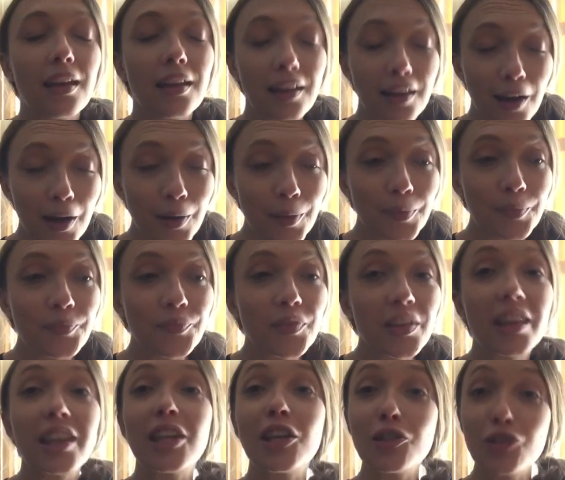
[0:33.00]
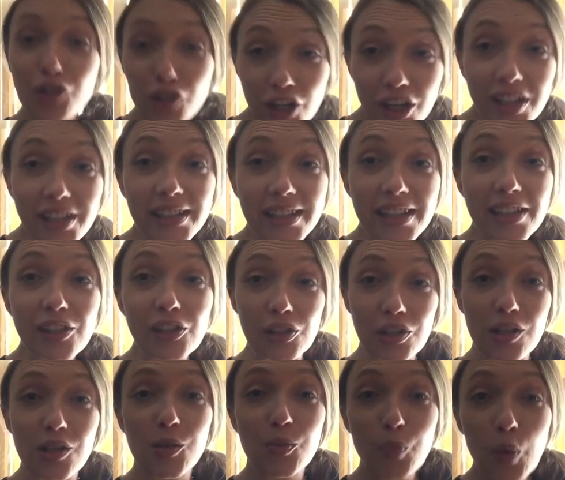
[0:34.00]
Yup, the drug
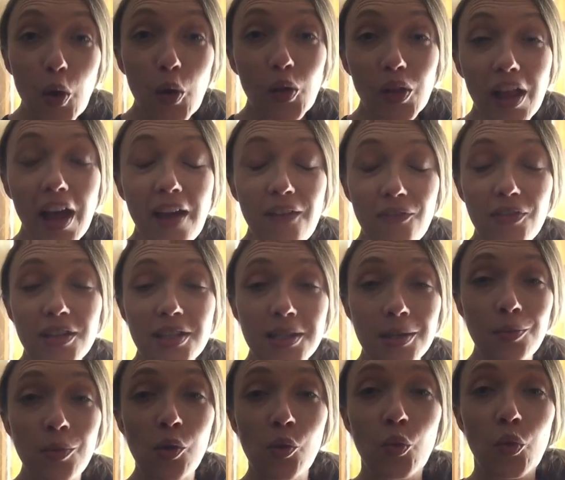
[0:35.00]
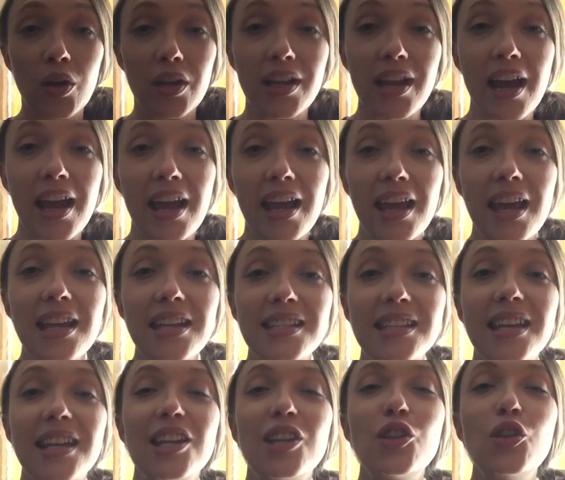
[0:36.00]
dealer spoke life into me one day. He
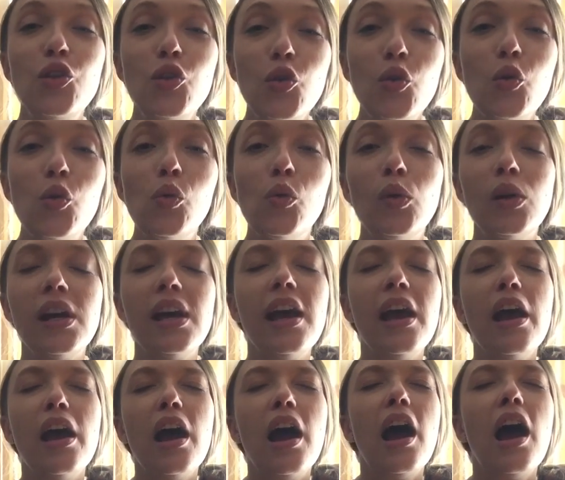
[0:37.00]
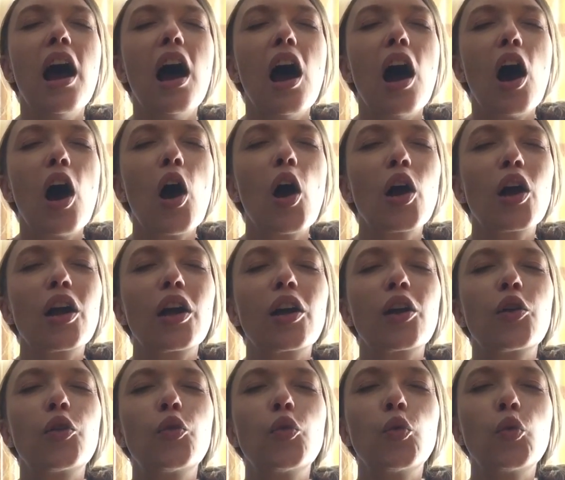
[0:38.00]
said, You are
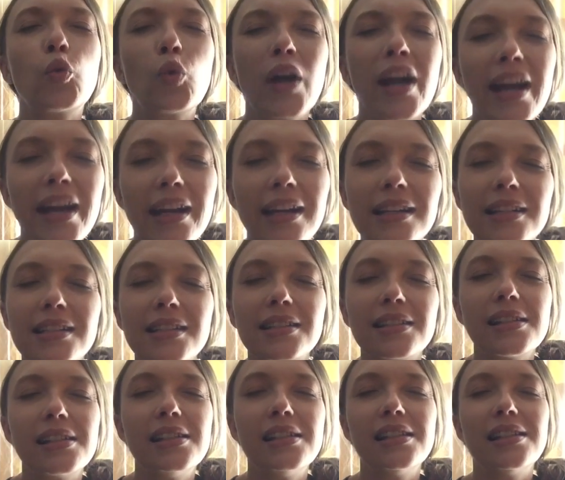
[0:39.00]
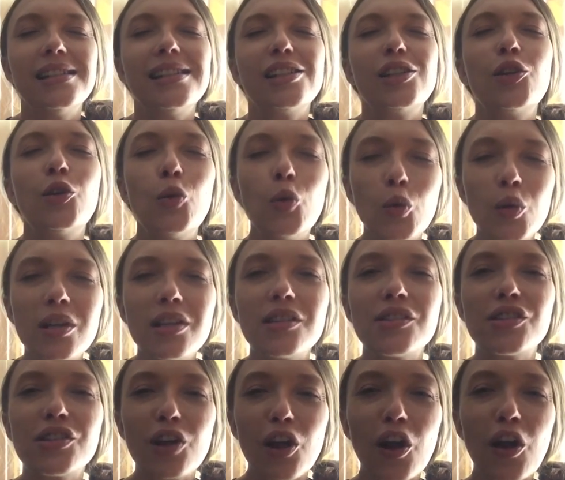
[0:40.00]
great. You
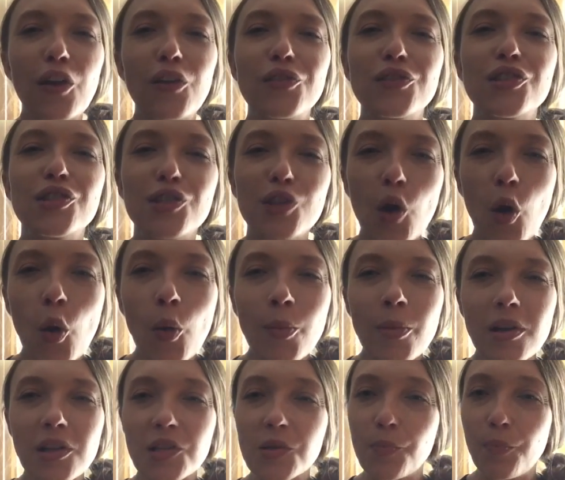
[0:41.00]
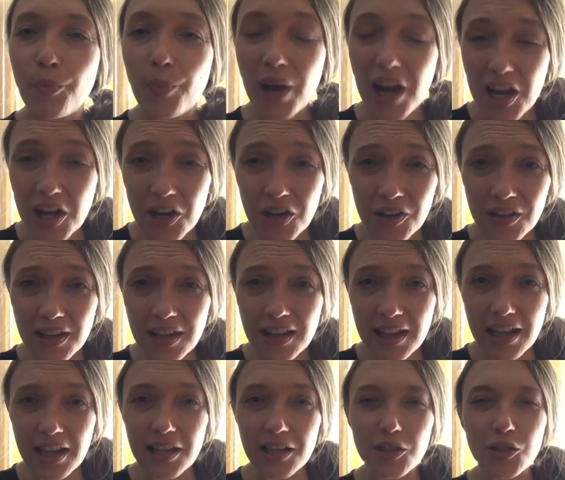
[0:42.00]
deserve so much better
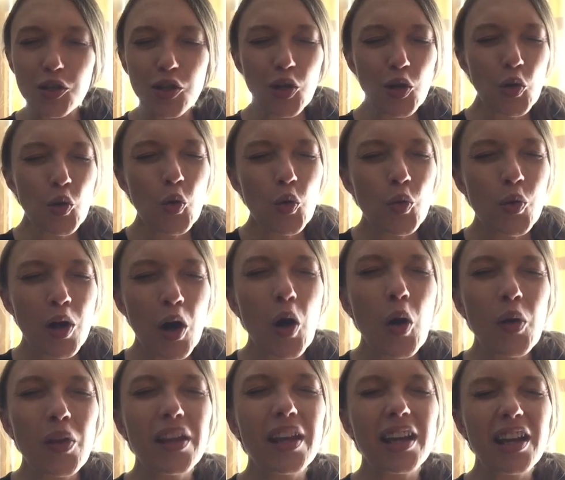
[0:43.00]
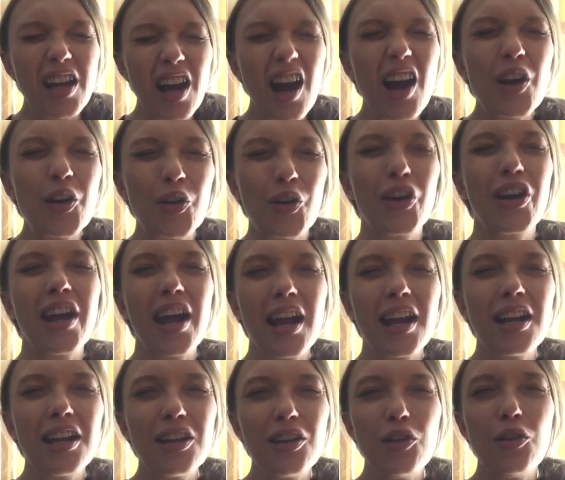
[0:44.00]
than this. Do you know that God
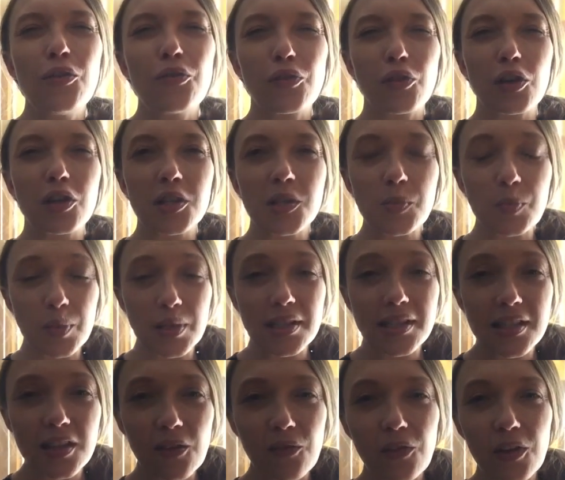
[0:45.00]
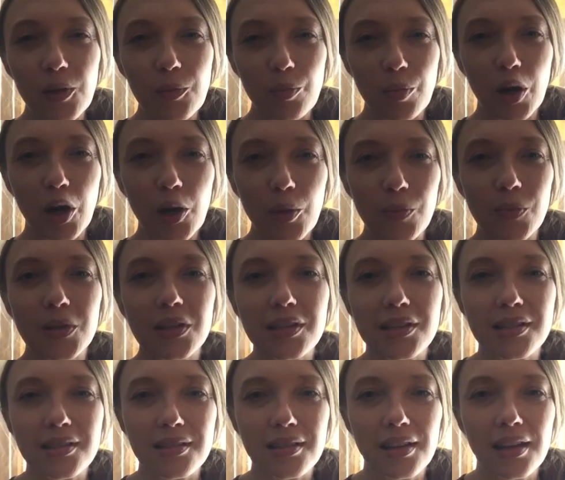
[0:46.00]
created you for a specific
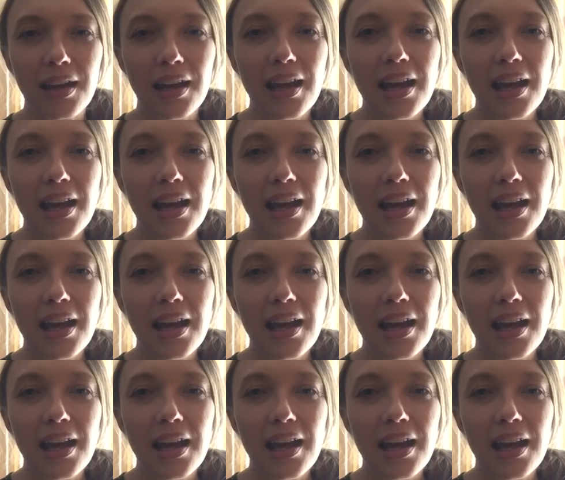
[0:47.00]
purpose?